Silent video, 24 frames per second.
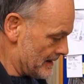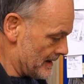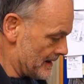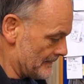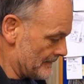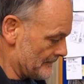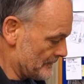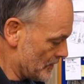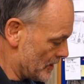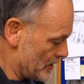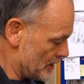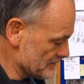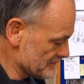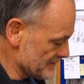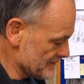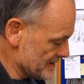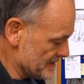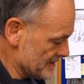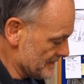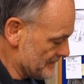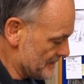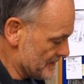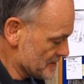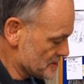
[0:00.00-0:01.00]
I've got
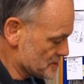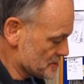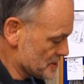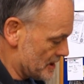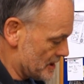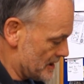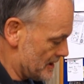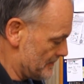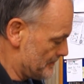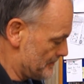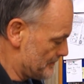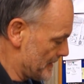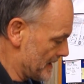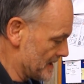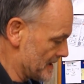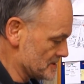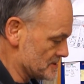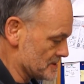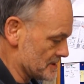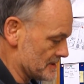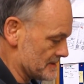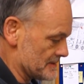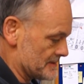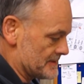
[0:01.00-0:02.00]
rid of the sharp
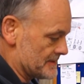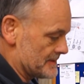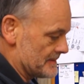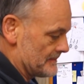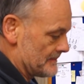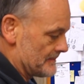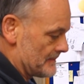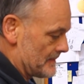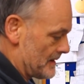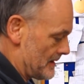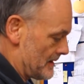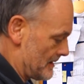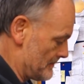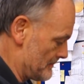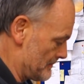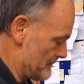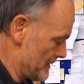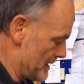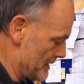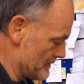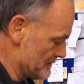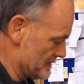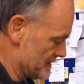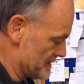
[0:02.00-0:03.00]
edges on
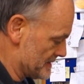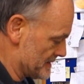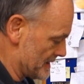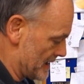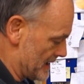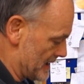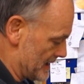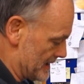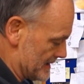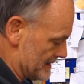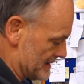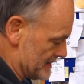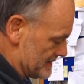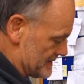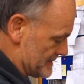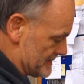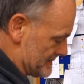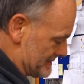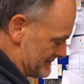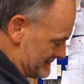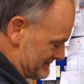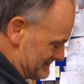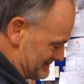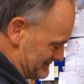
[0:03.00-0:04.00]
both
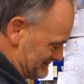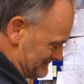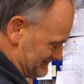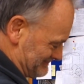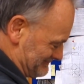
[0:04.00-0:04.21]
sides.